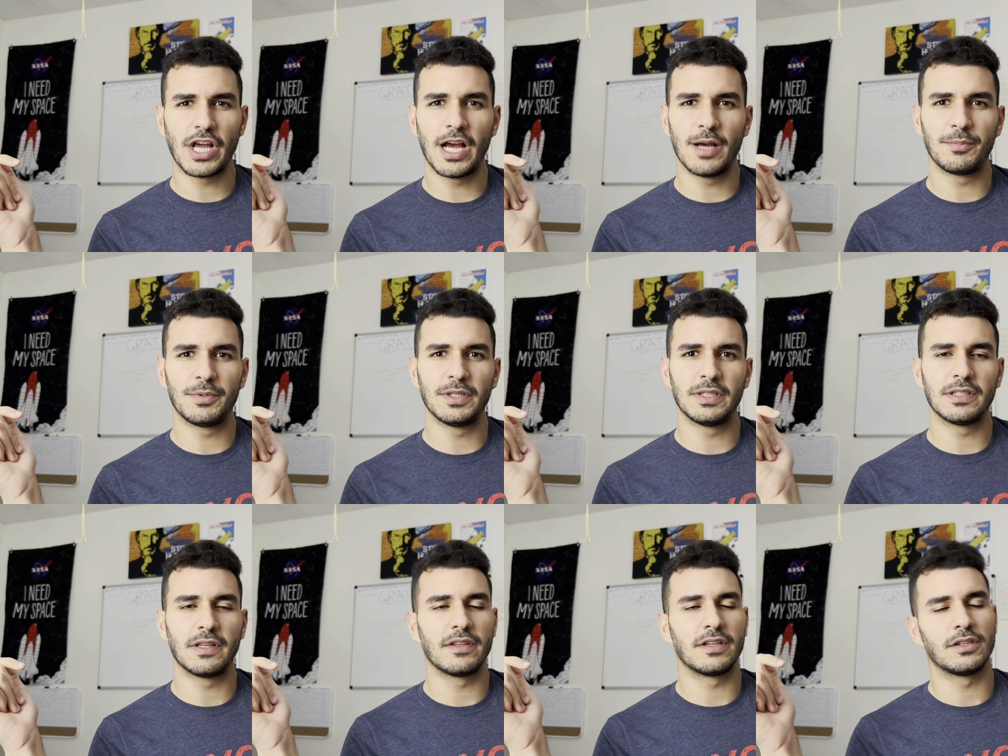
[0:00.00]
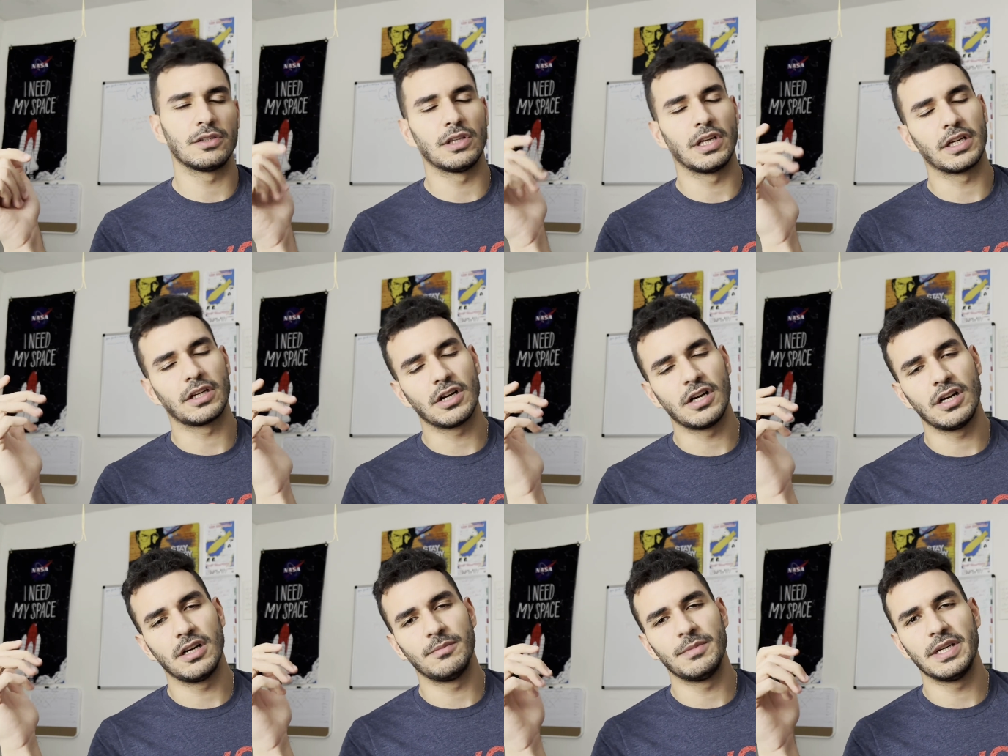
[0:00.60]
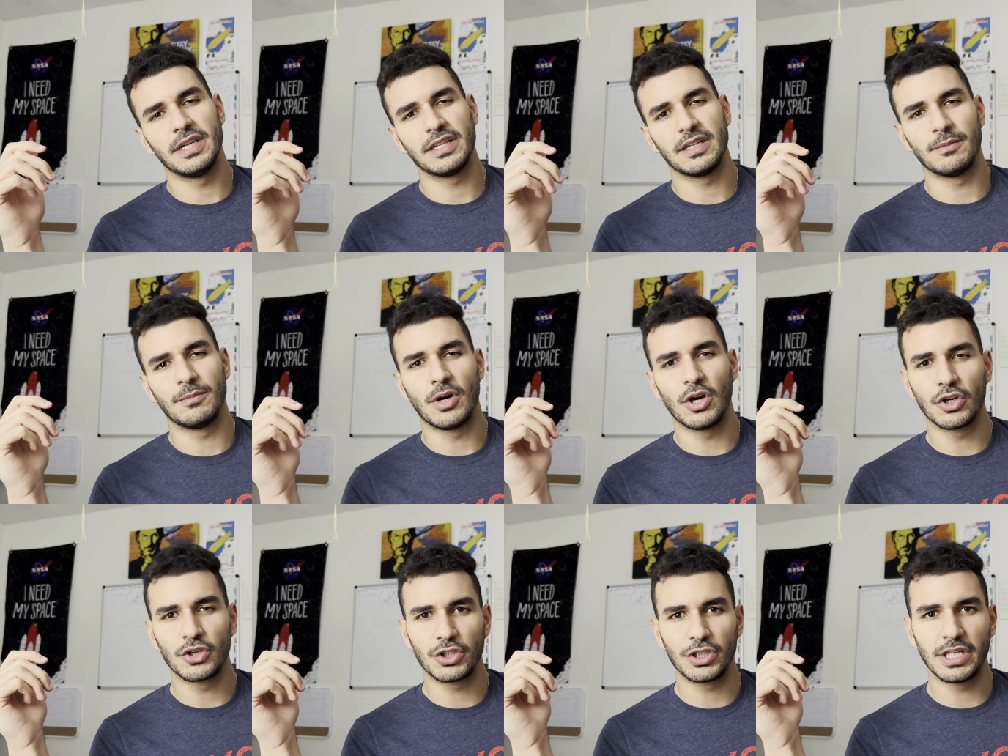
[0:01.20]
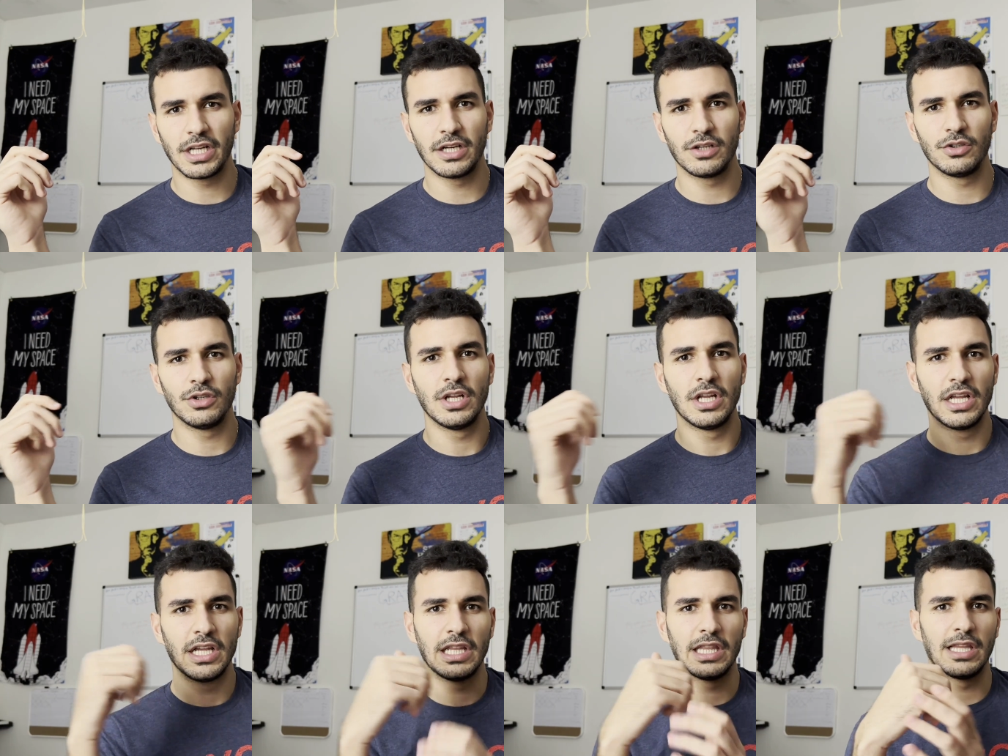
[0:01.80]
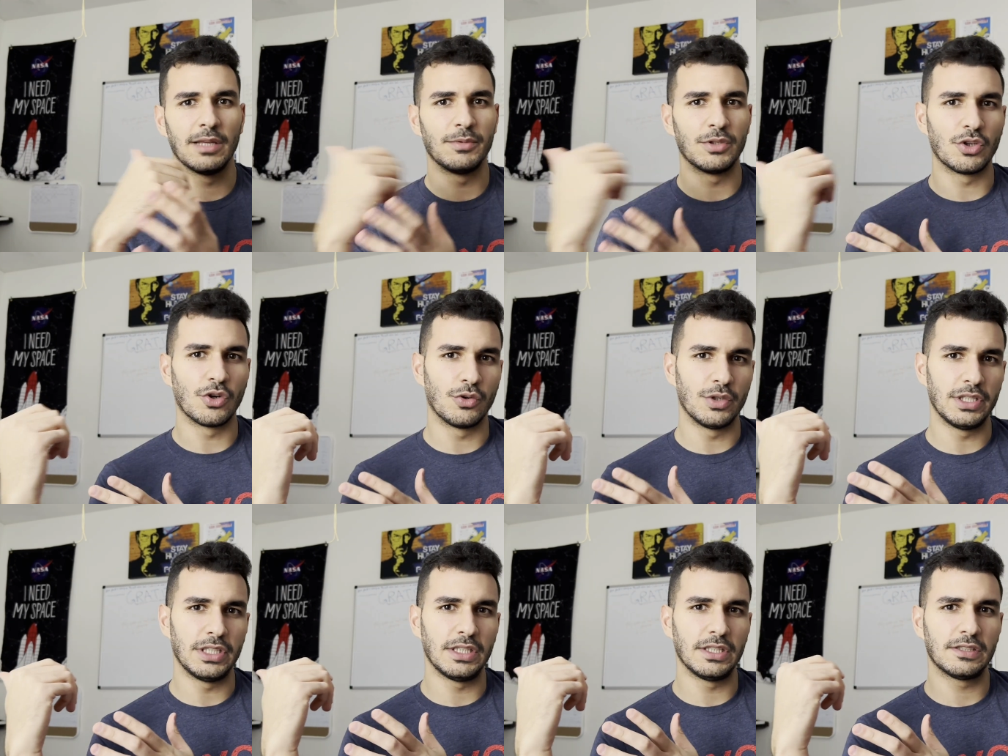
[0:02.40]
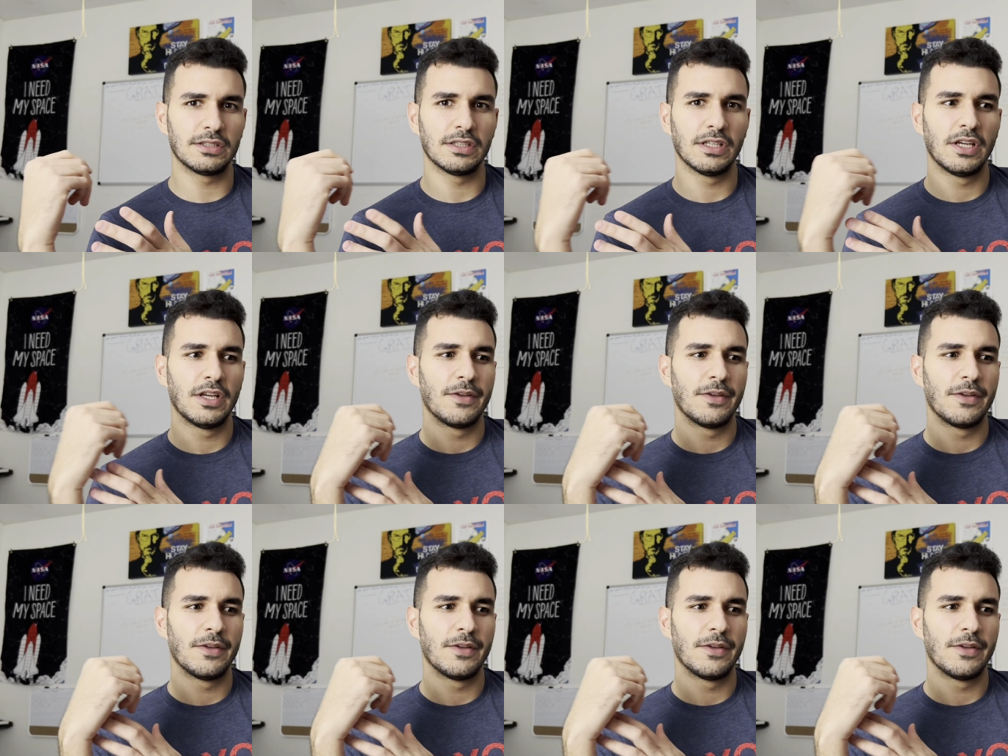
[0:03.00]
happened? And then you're like, oh man, I'm hungry now, let me go eat.